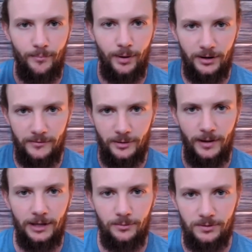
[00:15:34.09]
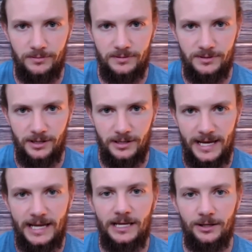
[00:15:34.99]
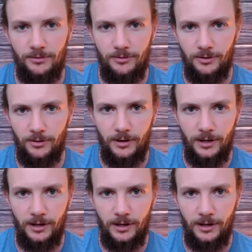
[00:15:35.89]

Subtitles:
part of your mind will start taking you through.